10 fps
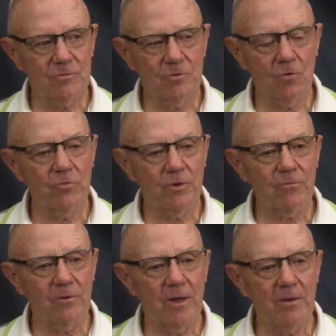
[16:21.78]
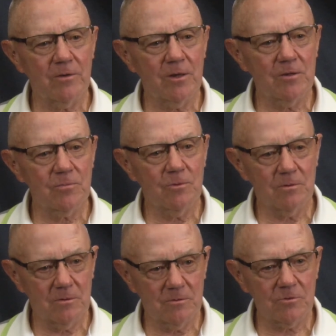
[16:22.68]
little different nowadays,
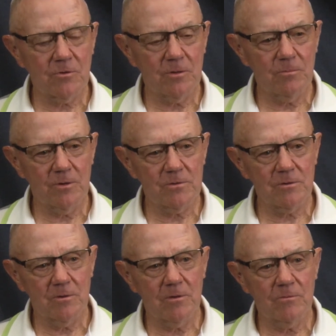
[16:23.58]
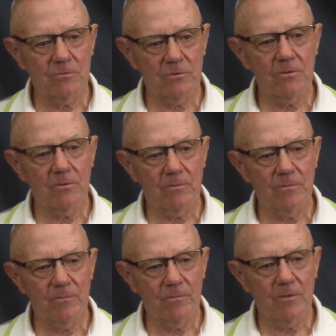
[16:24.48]
but it's a great place to live still.
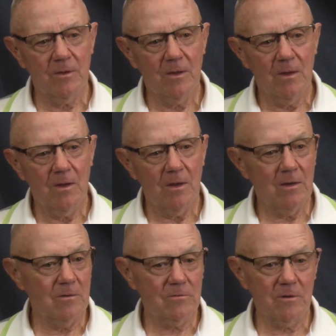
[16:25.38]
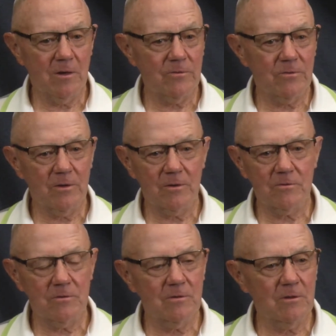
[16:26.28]
And there's a lot of
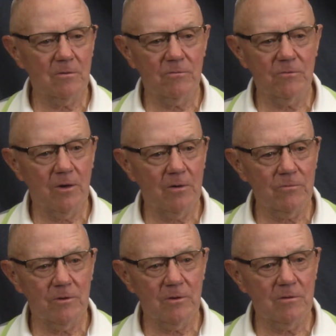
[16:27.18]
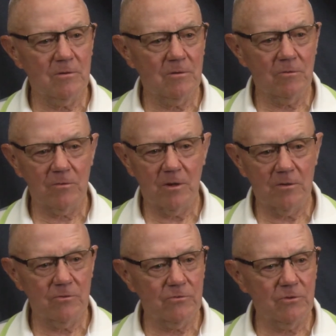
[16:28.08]
things you can get involved in, you know,
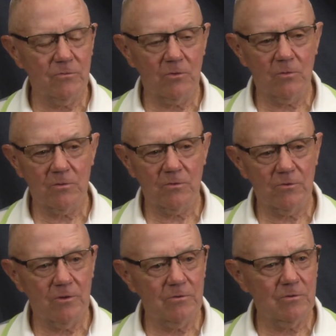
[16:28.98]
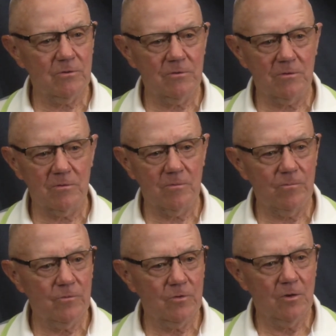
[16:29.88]
kinds of civic organizations and
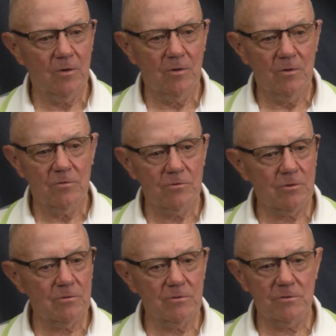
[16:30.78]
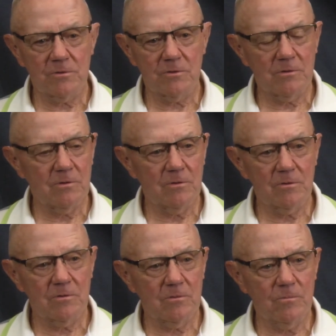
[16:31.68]
churches, and you
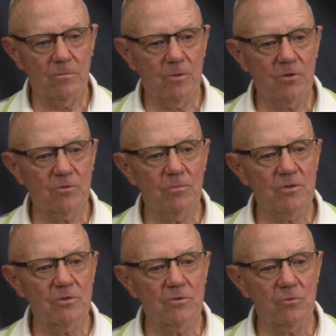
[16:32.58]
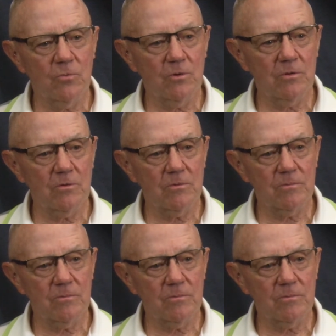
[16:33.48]
can be as busy as you want,